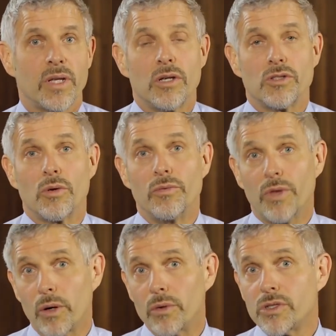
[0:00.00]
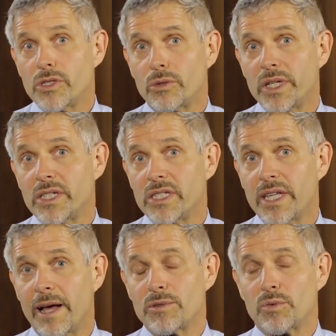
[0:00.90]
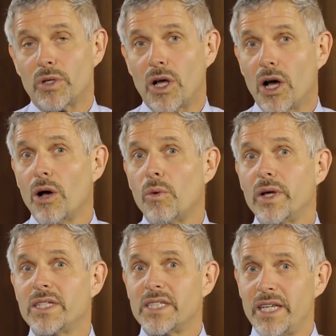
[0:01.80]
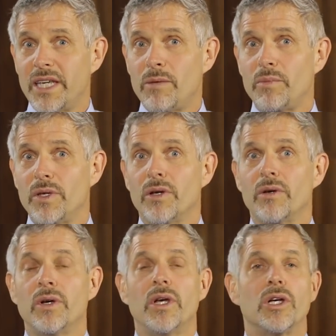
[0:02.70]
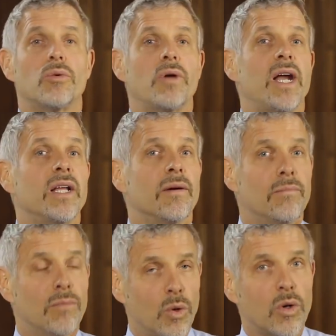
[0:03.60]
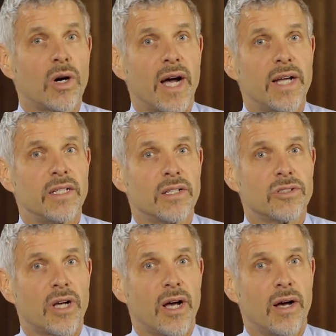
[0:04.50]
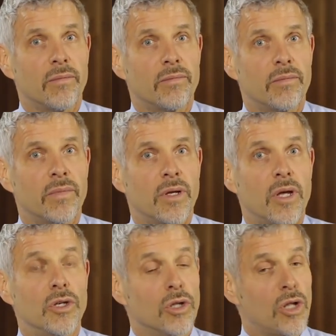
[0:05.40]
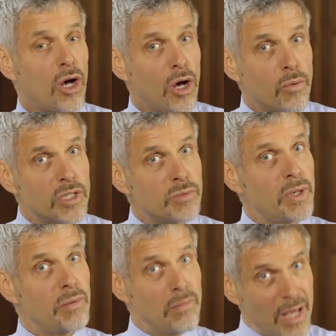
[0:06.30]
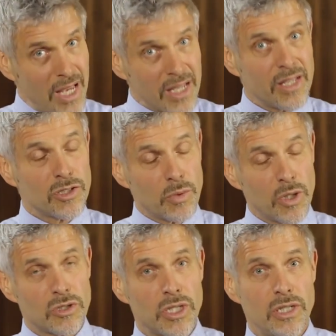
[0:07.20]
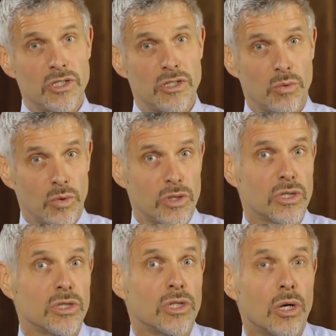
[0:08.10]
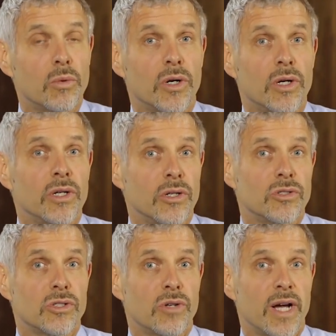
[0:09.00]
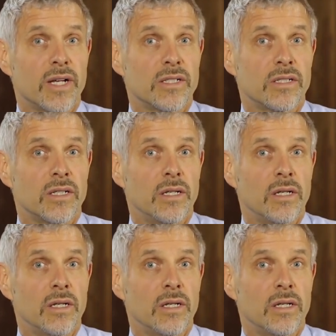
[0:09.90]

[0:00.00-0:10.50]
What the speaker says: So those 3 steps will always keep you creating a more ideal job. You'll always be making small changes at work to lower your stress.